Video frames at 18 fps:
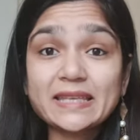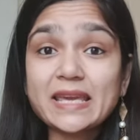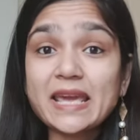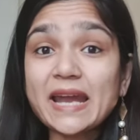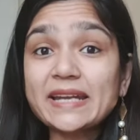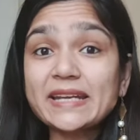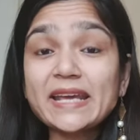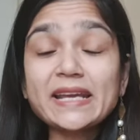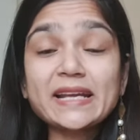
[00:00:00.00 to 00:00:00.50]

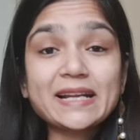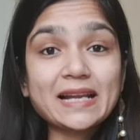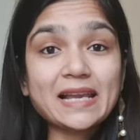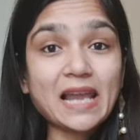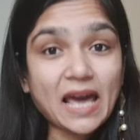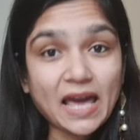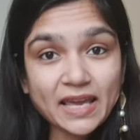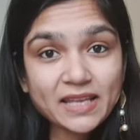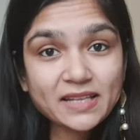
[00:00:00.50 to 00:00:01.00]
Getting
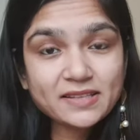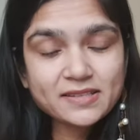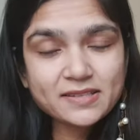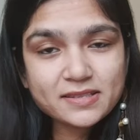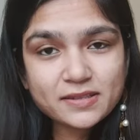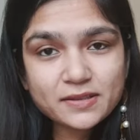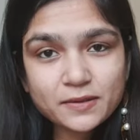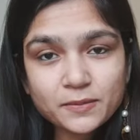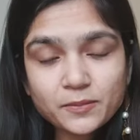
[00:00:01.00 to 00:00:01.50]

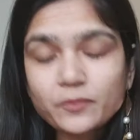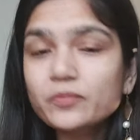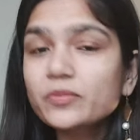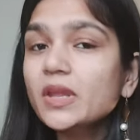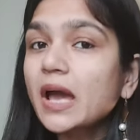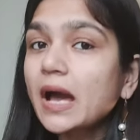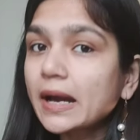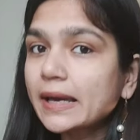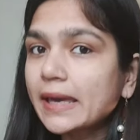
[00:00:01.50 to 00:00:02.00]
clients,
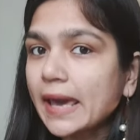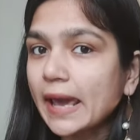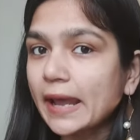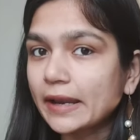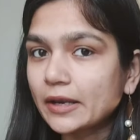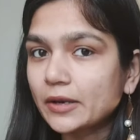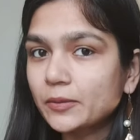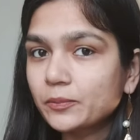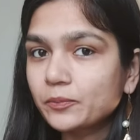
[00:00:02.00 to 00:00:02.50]

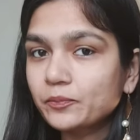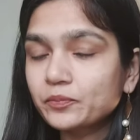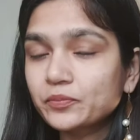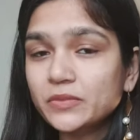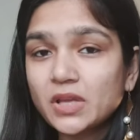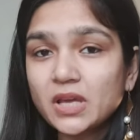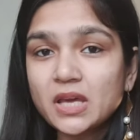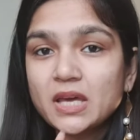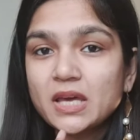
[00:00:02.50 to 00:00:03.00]
again,
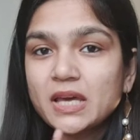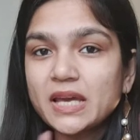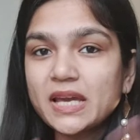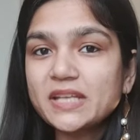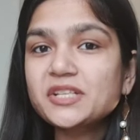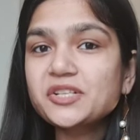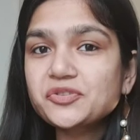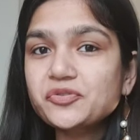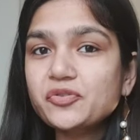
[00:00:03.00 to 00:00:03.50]

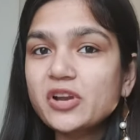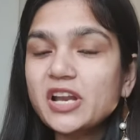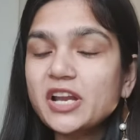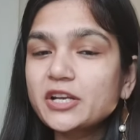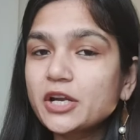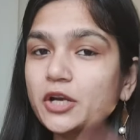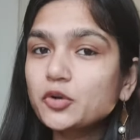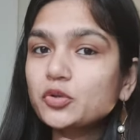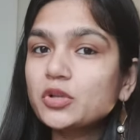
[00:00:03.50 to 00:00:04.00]
it is
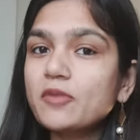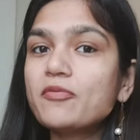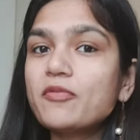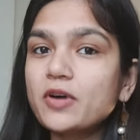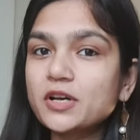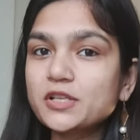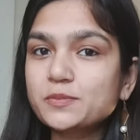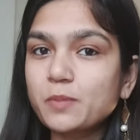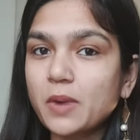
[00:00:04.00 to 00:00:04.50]
related to the
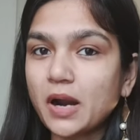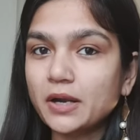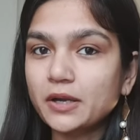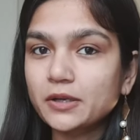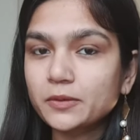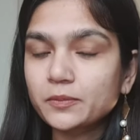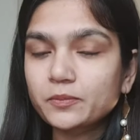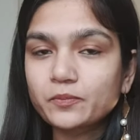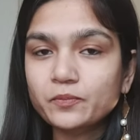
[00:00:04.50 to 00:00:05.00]
first part.
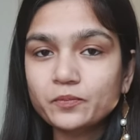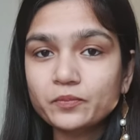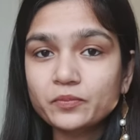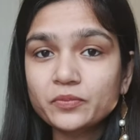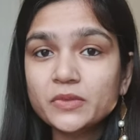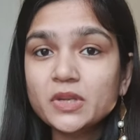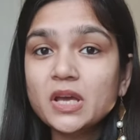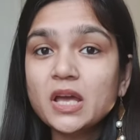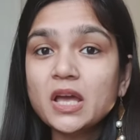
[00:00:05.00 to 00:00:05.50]

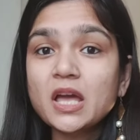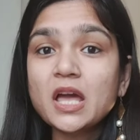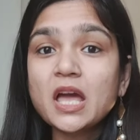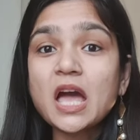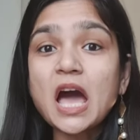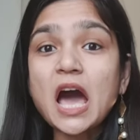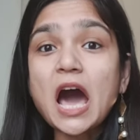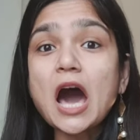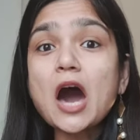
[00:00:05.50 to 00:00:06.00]

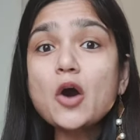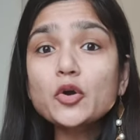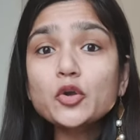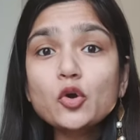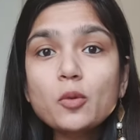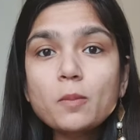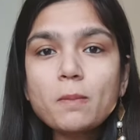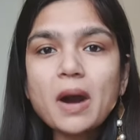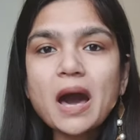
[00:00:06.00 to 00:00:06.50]
How
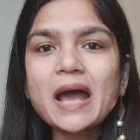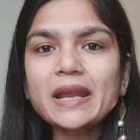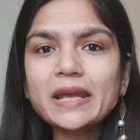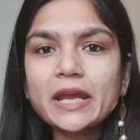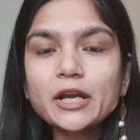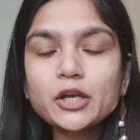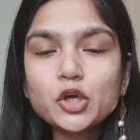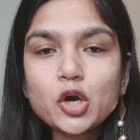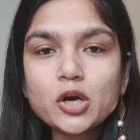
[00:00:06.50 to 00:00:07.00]
you
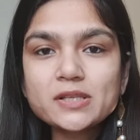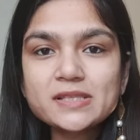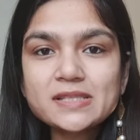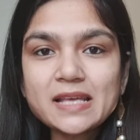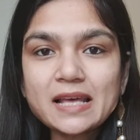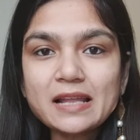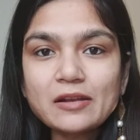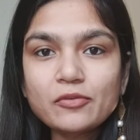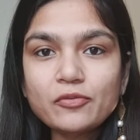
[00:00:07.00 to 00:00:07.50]
market
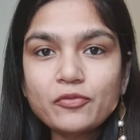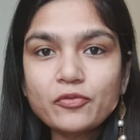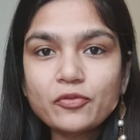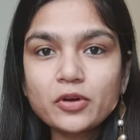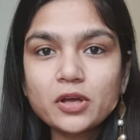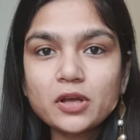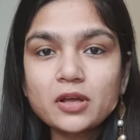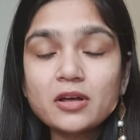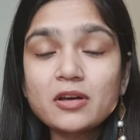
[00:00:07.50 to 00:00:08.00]
yourself
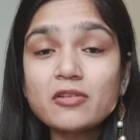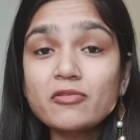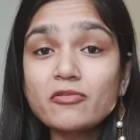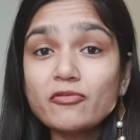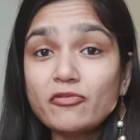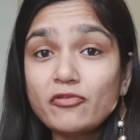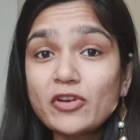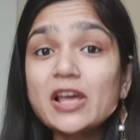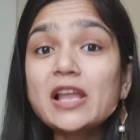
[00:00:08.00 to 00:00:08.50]

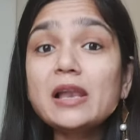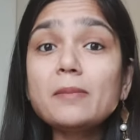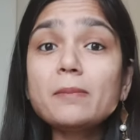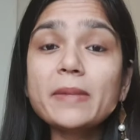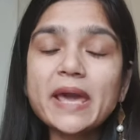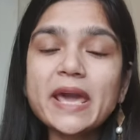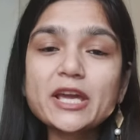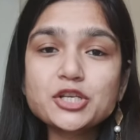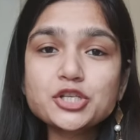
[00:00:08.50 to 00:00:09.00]
will
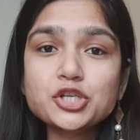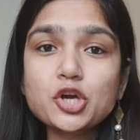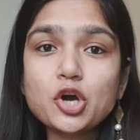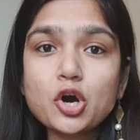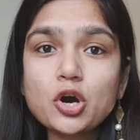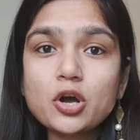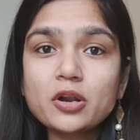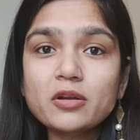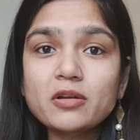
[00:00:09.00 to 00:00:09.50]
make
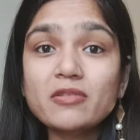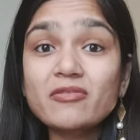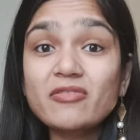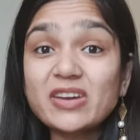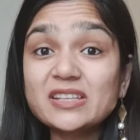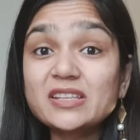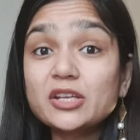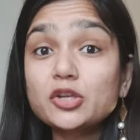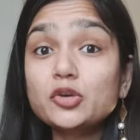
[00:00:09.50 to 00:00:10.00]
sure
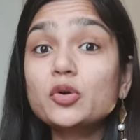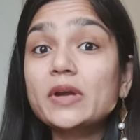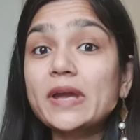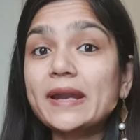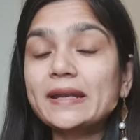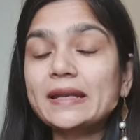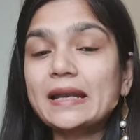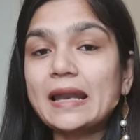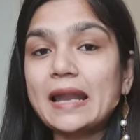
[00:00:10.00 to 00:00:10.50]
whether you
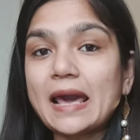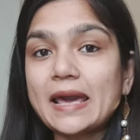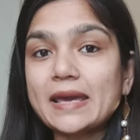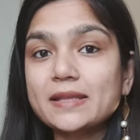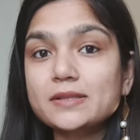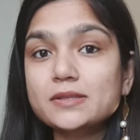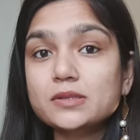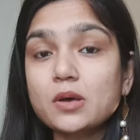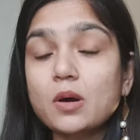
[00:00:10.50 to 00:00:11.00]
get
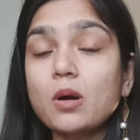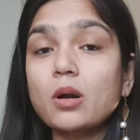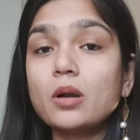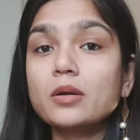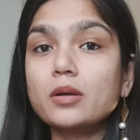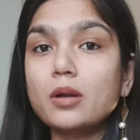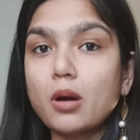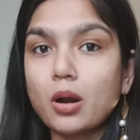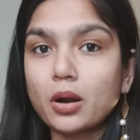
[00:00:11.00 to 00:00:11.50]
clients or
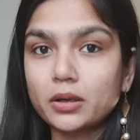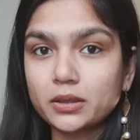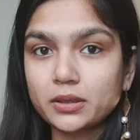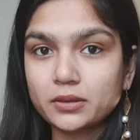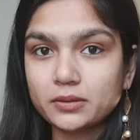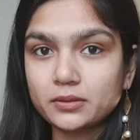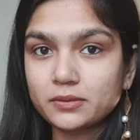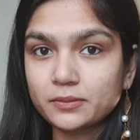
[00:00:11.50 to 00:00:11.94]
not.